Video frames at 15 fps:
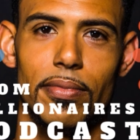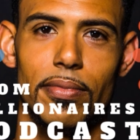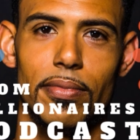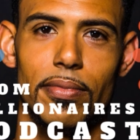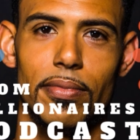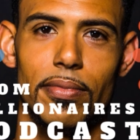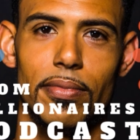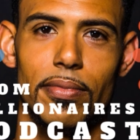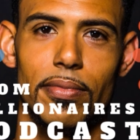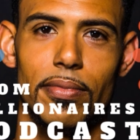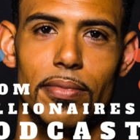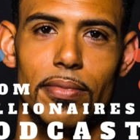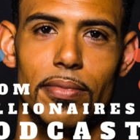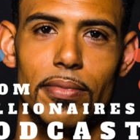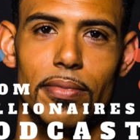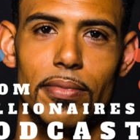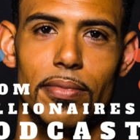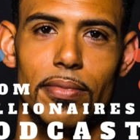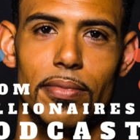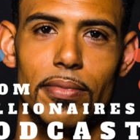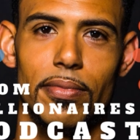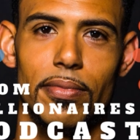
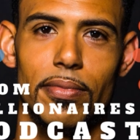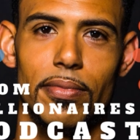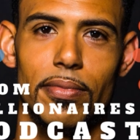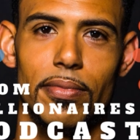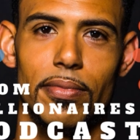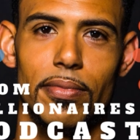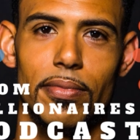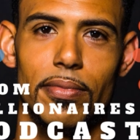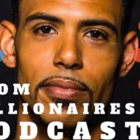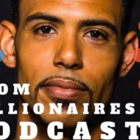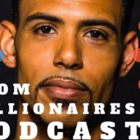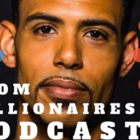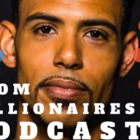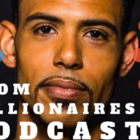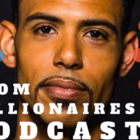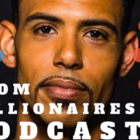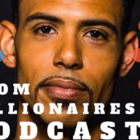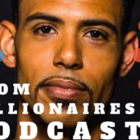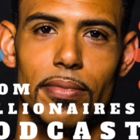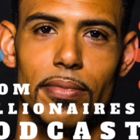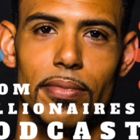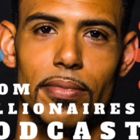
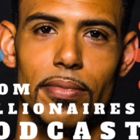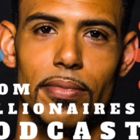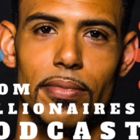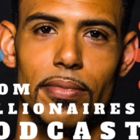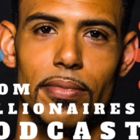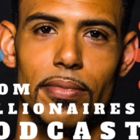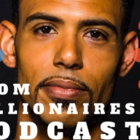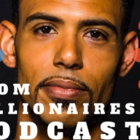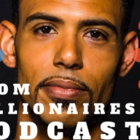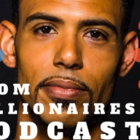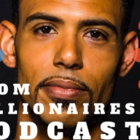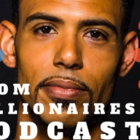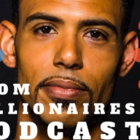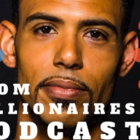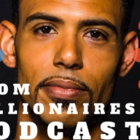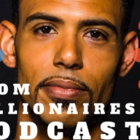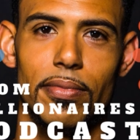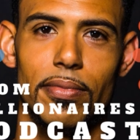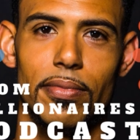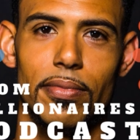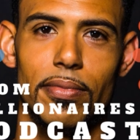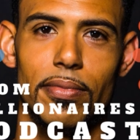
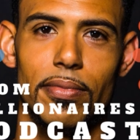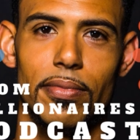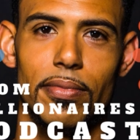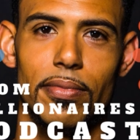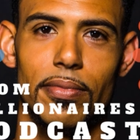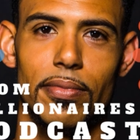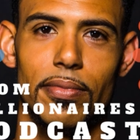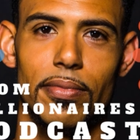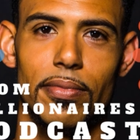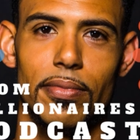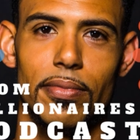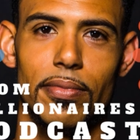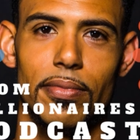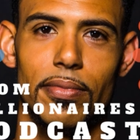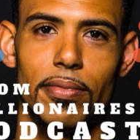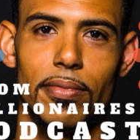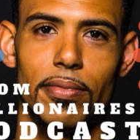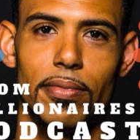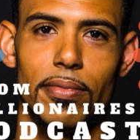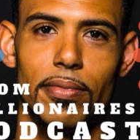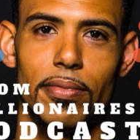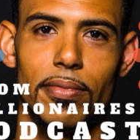
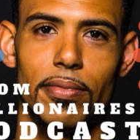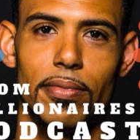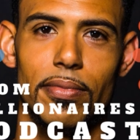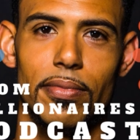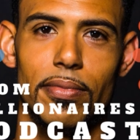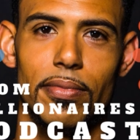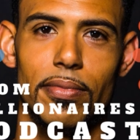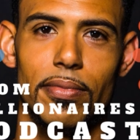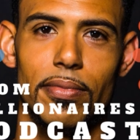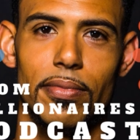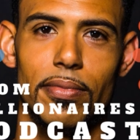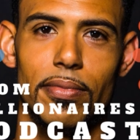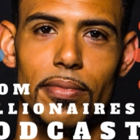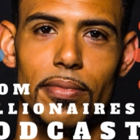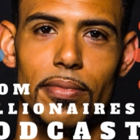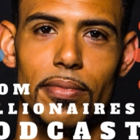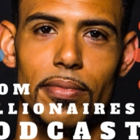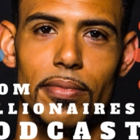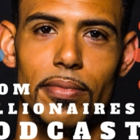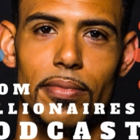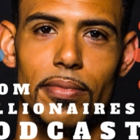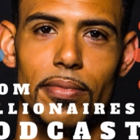
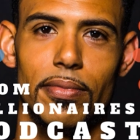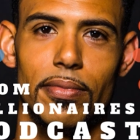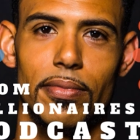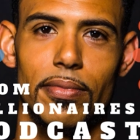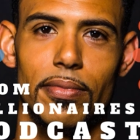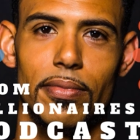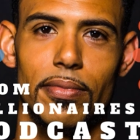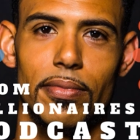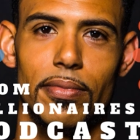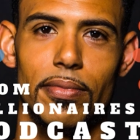This is a still picture; no speech is visible.